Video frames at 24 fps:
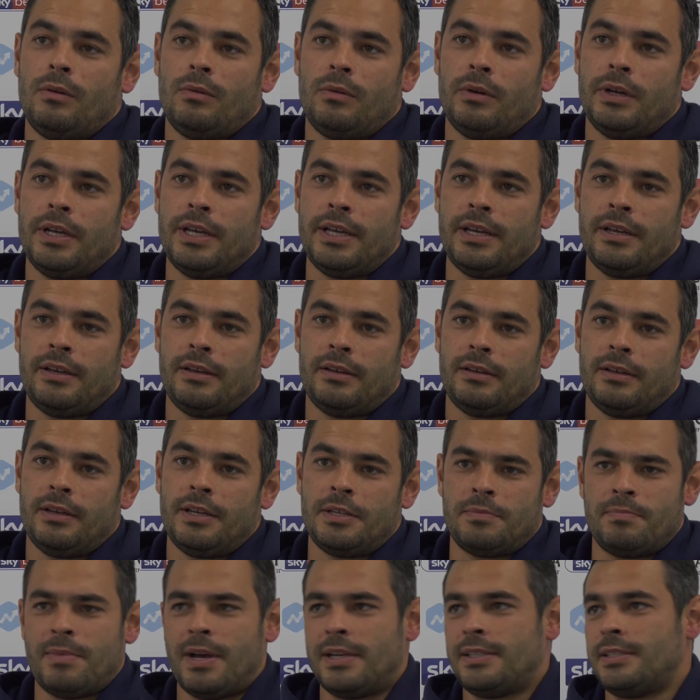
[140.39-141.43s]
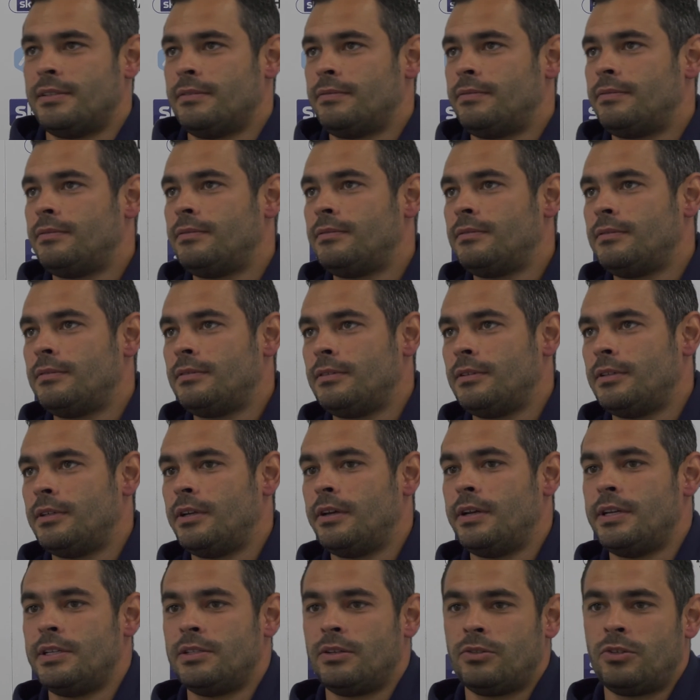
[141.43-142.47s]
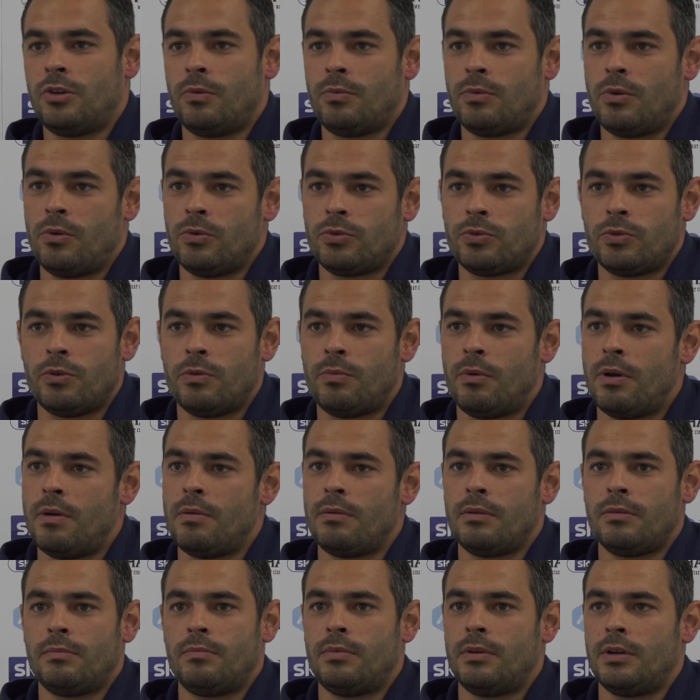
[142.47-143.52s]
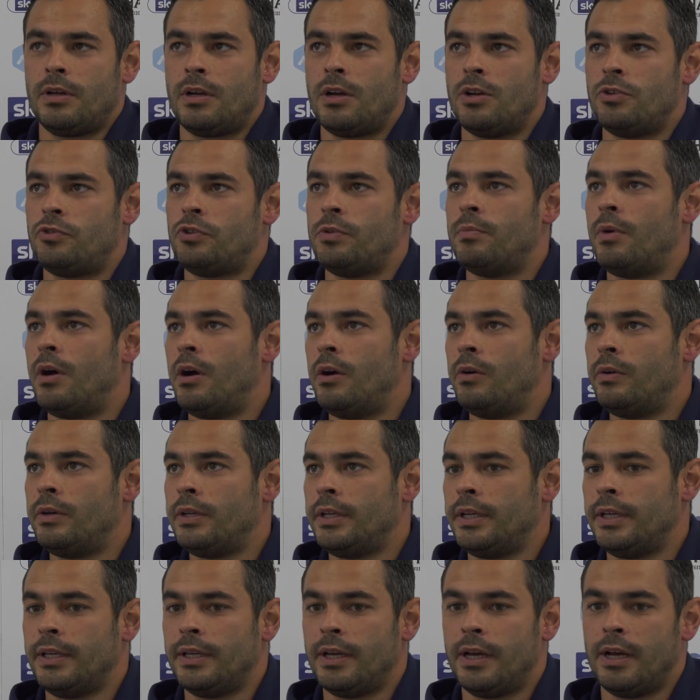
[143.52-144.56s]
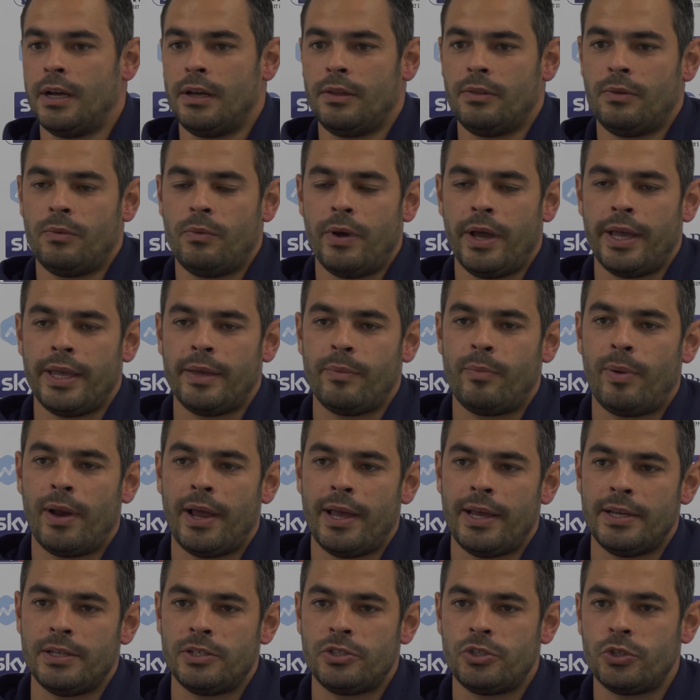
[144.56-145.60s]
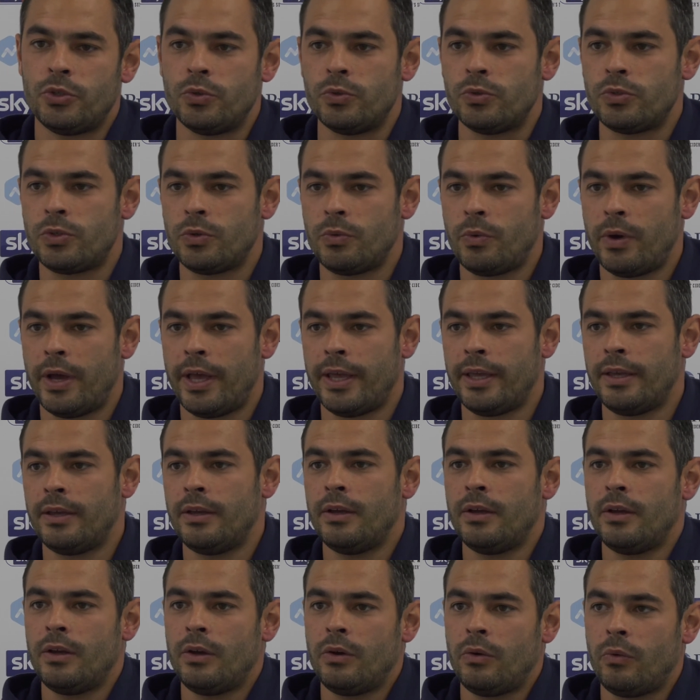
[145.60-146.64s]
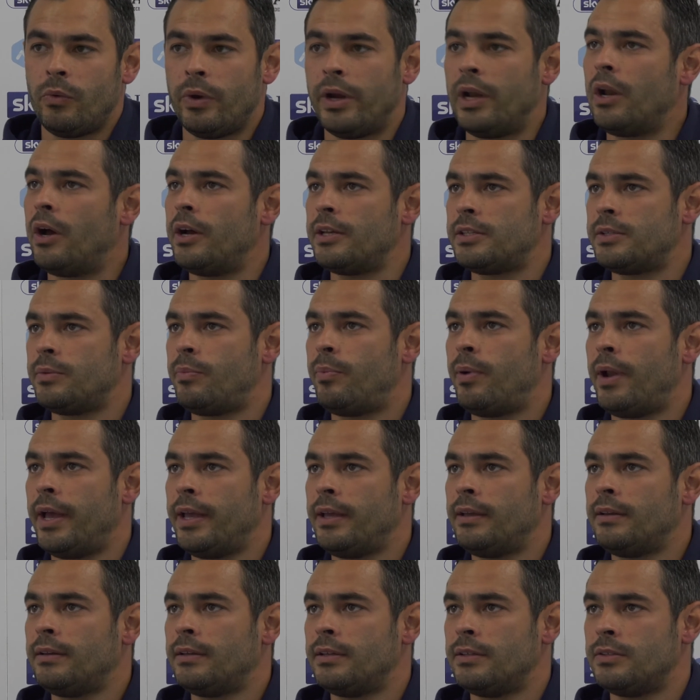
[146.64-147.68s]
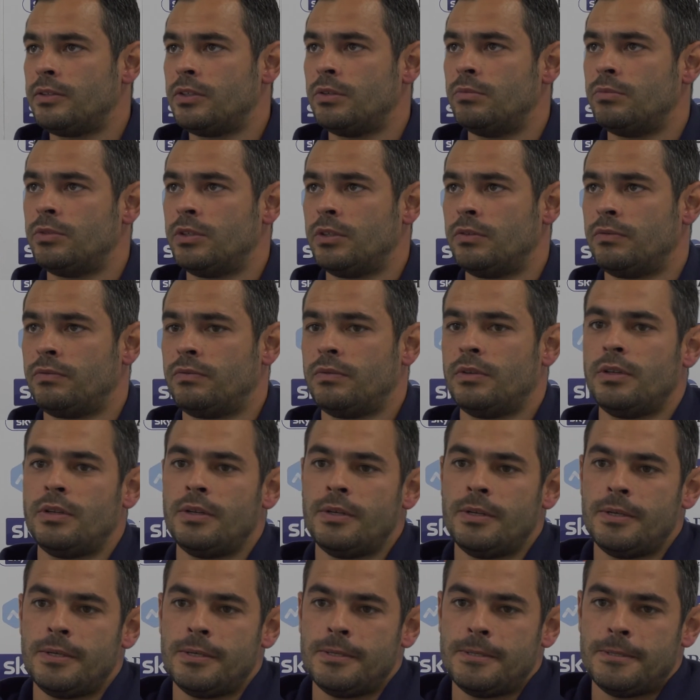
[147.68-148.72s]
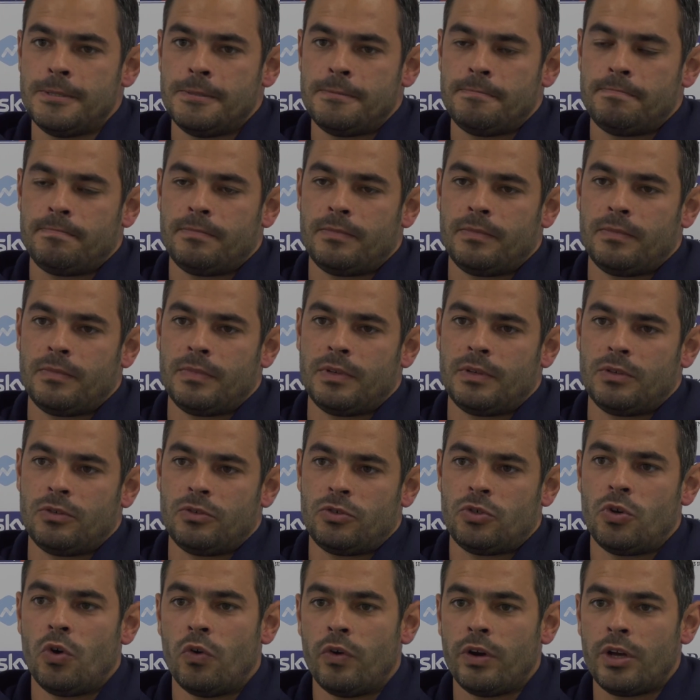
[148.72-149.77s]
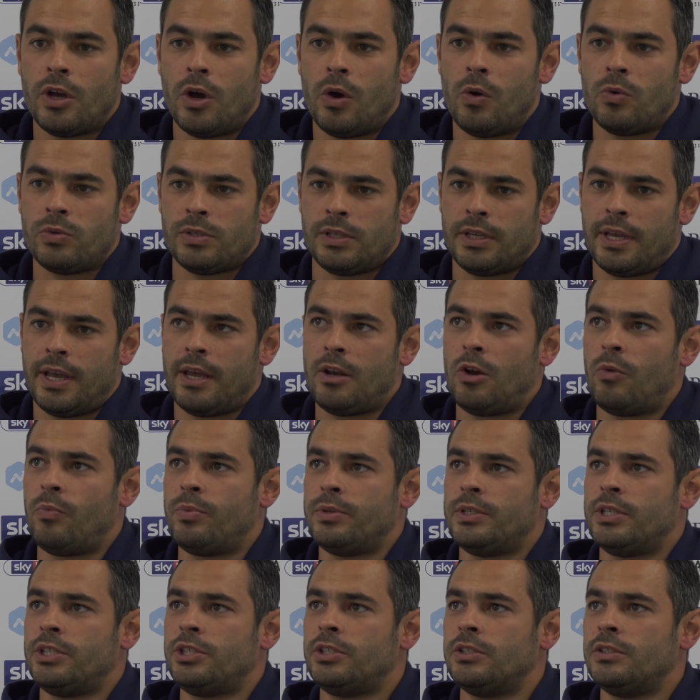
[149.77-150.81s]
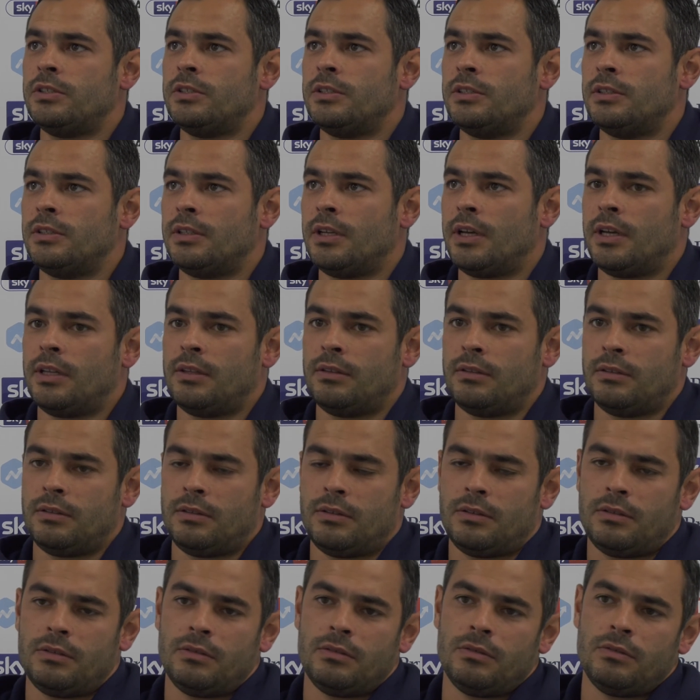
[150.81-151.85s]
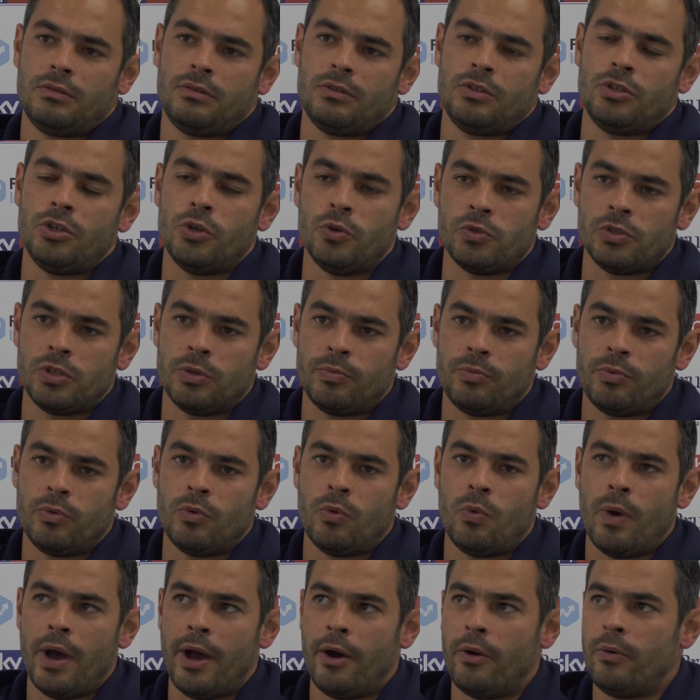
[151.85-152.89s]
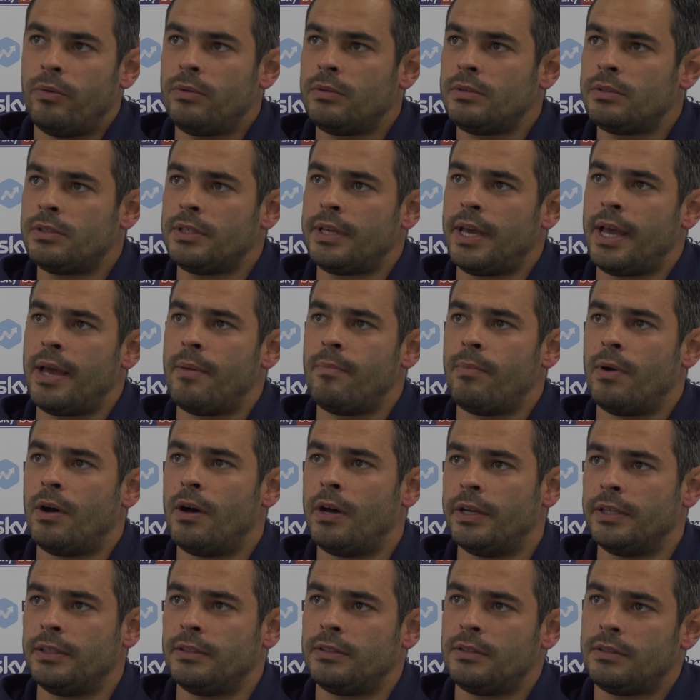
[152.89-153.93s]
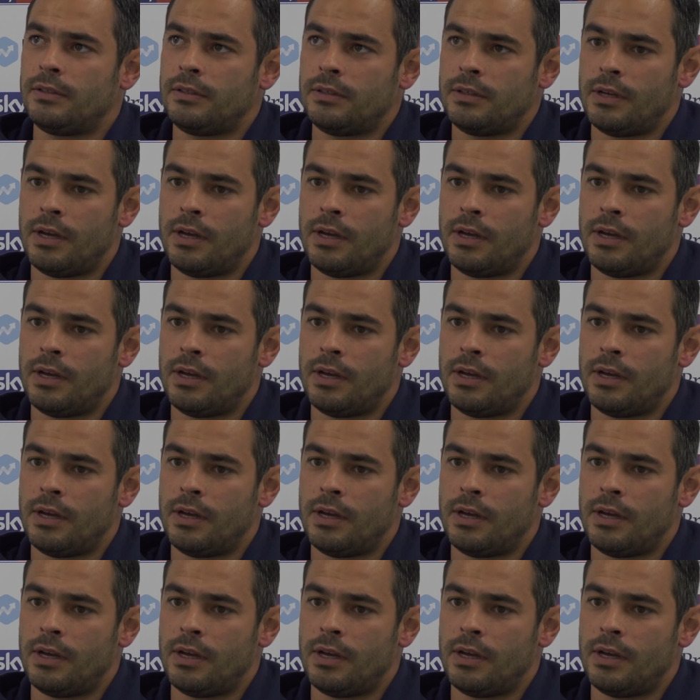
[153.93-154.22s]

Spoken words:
Well, he's massive. You know, he's our top goal scorer by a country mile. The way he plays suits the way we like to play in terms of scoring goals and getting opposition and using the ball well to get in behind.